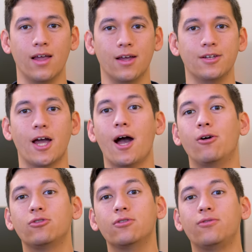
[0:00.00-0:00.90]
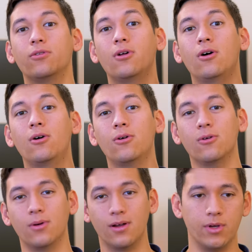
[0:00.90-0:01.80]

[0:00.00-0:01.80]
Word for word: and how to flow.